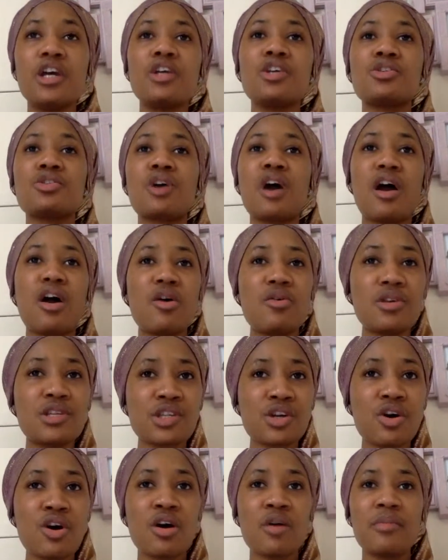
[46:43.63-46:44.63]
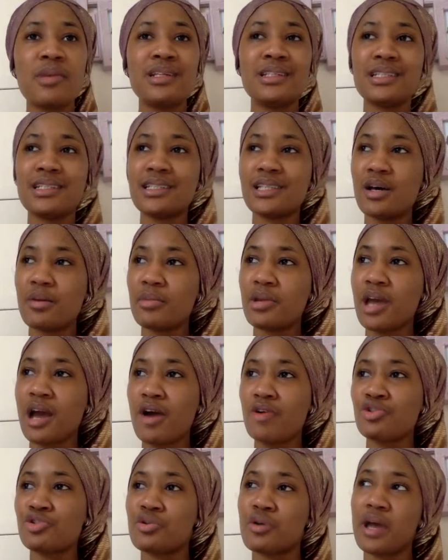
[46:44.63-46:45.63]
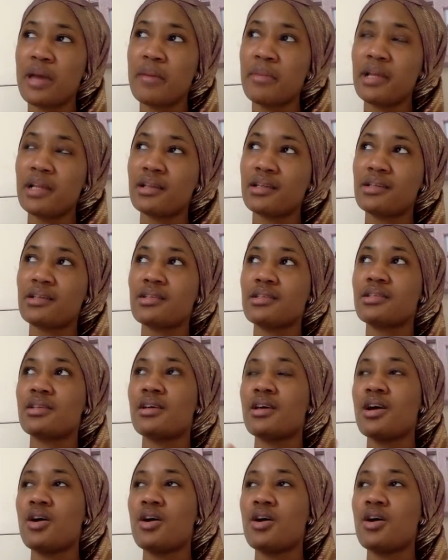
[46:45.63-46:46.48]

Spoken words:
So I always call her Binta, tell me how should I make this.